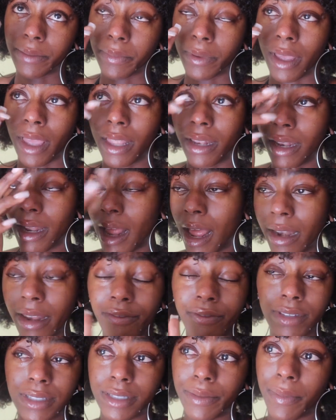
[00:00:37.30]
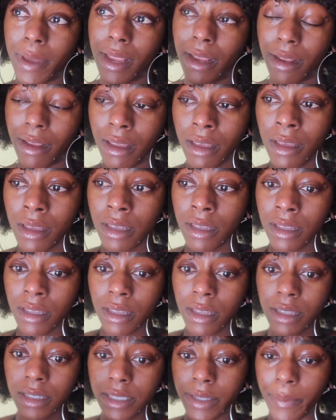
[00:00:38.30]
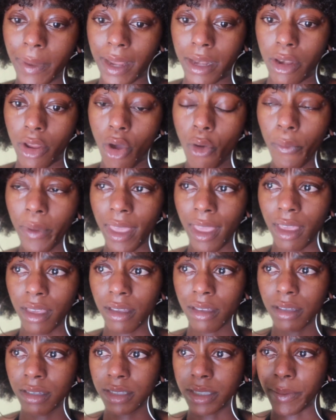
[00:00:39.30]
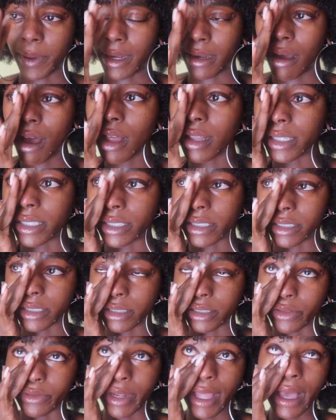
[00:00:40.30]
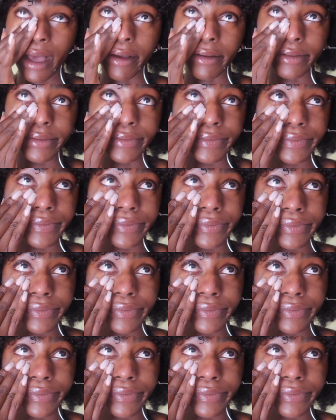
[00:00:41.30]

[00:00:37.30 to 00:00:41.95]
so, and not even to my knowing, to my knowledge. And so now.